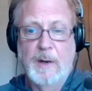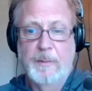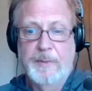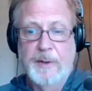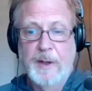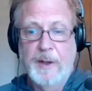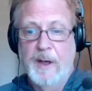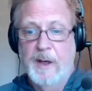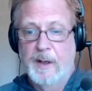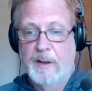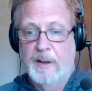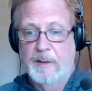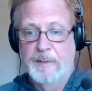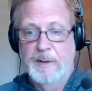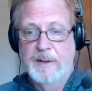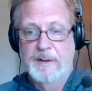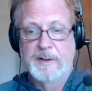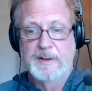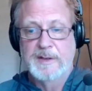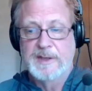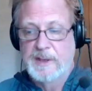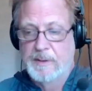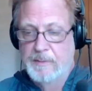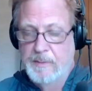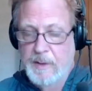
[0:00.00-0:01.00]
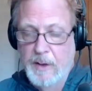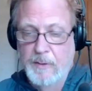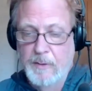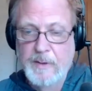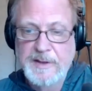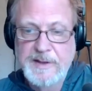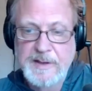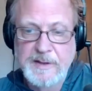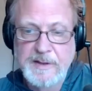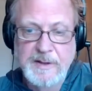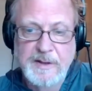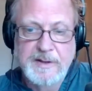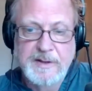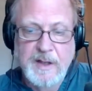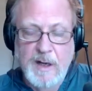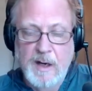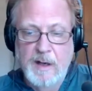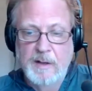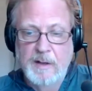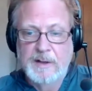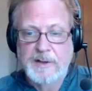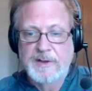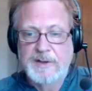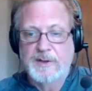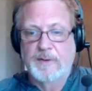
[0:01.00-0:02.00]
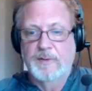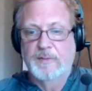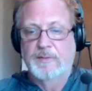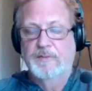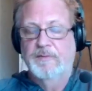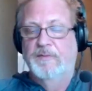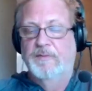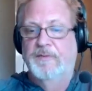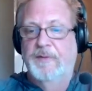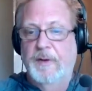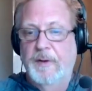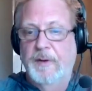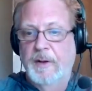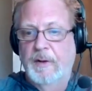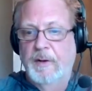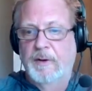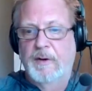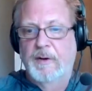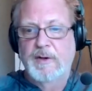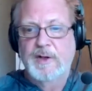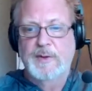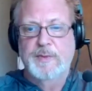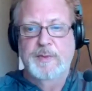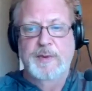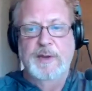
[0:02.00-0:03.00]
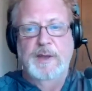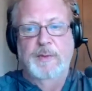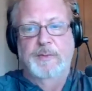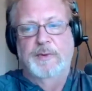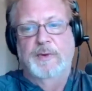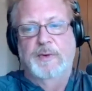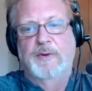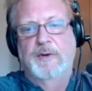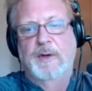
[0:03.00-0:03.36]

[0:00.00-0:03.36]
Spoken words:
big. I mean, the Samoans and the Tongans are very large people.